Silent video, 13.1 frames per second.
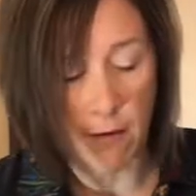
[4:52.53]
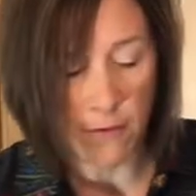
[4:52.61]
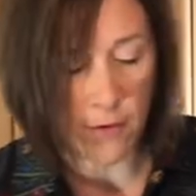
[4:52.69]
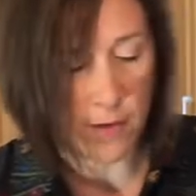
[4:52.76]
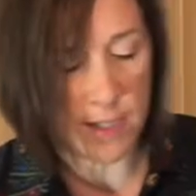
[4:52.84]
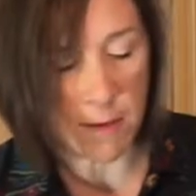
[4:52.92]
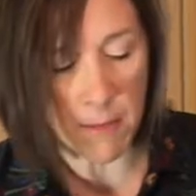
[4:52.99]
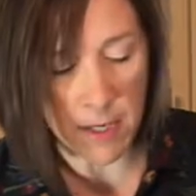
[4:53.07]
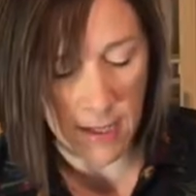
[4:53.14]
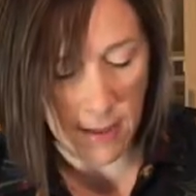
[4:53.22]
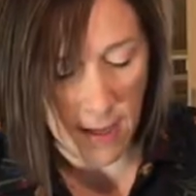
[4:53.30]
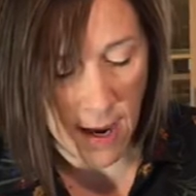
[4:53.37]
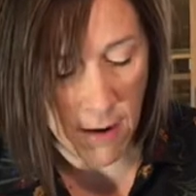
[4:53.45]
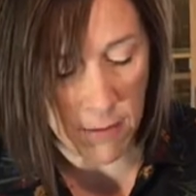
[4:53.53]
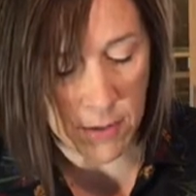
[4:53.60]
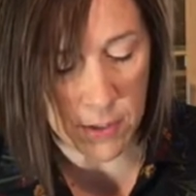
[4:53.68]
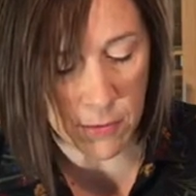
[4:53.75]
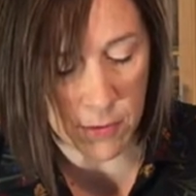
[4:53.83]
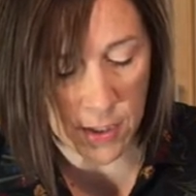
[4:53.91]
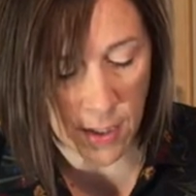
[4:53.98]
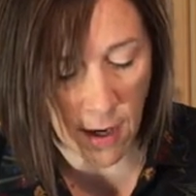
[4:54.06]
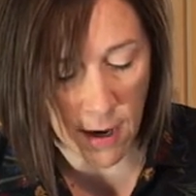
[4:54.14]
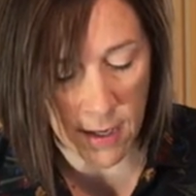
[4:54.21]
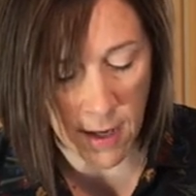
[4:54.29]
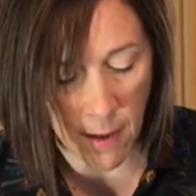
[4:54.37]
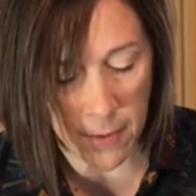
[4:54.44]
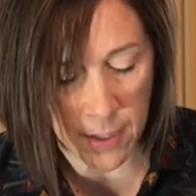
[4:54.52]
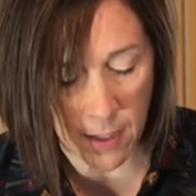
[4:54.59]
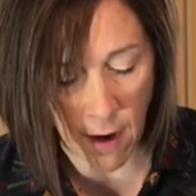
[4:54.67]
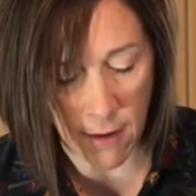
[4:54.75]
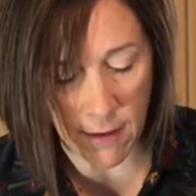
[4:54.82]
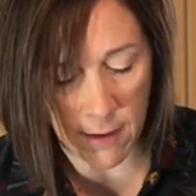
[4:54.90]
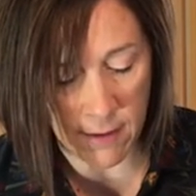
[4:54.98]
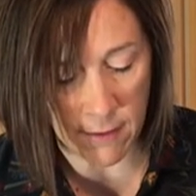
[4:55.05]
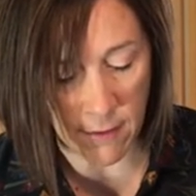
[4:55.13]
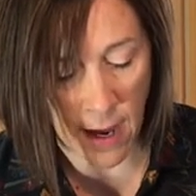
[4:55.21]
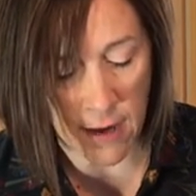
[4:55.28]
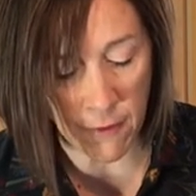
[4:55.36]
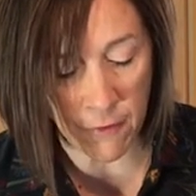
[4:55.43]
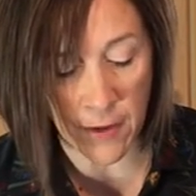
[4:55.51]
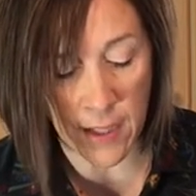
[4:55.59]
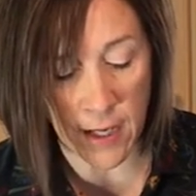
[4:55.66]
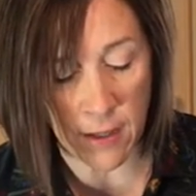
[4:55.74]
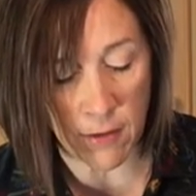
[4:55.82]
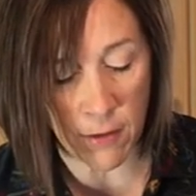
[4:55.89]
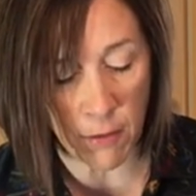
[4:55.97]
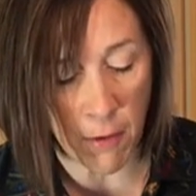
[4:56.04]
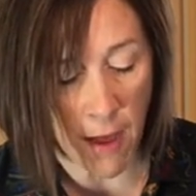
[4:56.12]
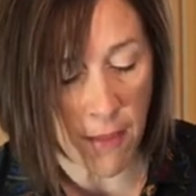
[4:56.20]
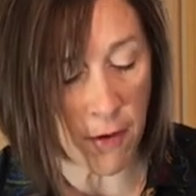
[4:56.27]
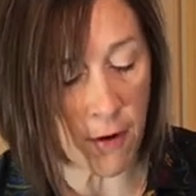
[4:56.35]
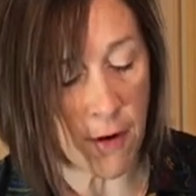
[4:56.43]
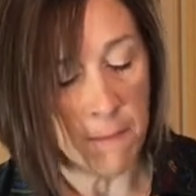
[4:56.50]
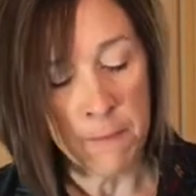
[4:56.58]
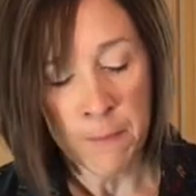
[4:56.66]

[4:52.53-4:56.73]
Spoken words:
or somebody in the house who's gotten up and kind of feeling under the weather,